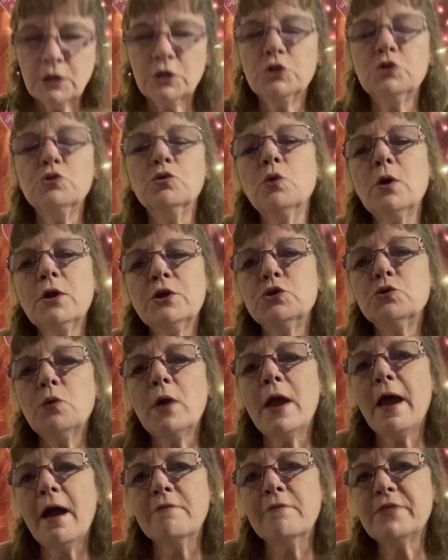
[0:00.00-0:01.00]
You
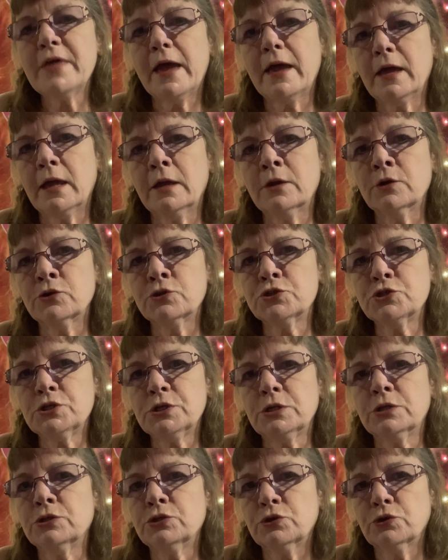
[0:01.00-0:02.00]
have that energy
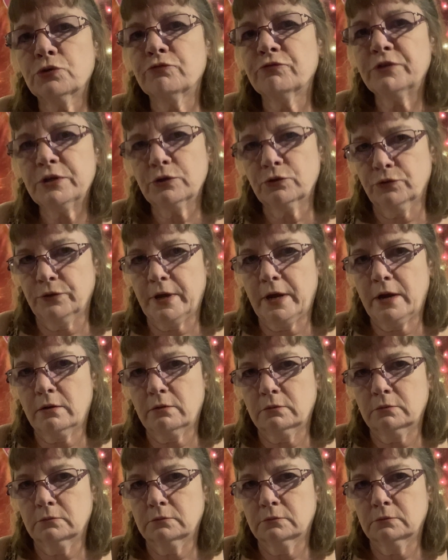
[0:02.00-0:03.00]
in your field now,
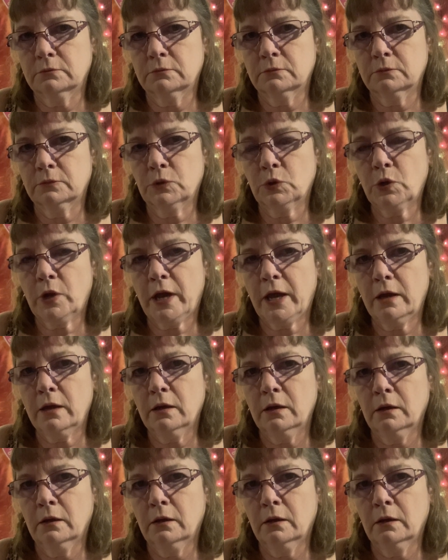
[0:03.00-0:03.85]
okay?